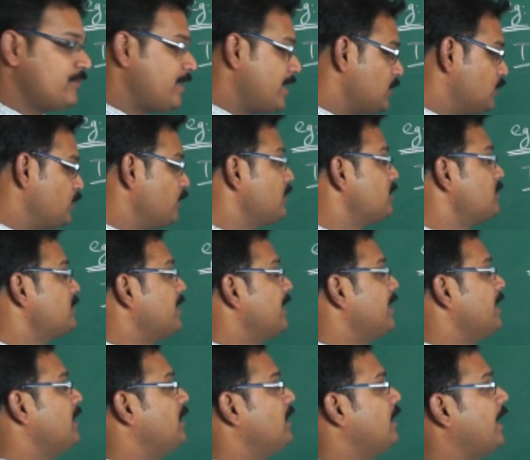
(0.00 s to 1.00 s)
transverse
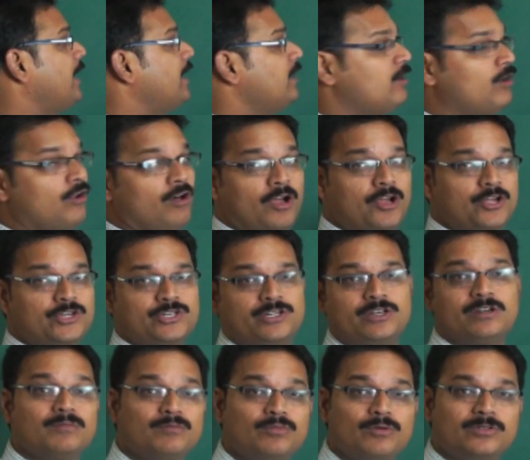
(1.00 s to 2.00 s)
and
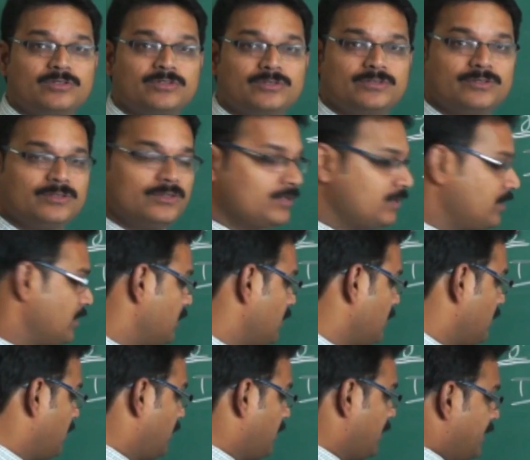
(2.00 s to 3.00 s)
longitudinal both.
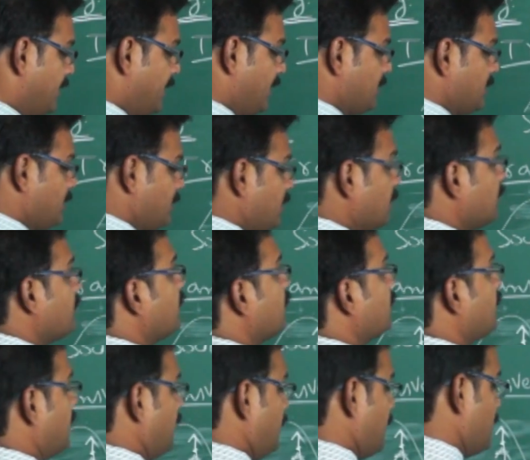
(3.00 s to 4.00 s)
And next,
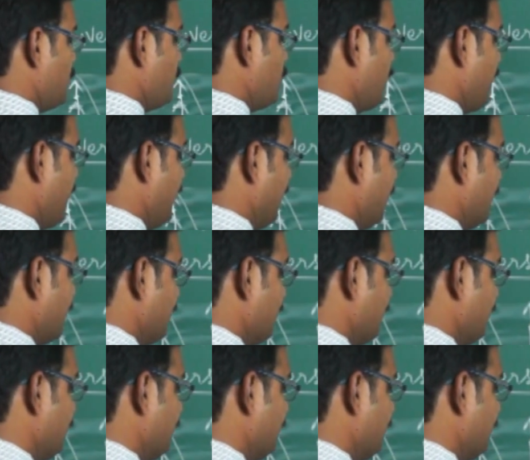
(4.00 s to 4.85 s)
string.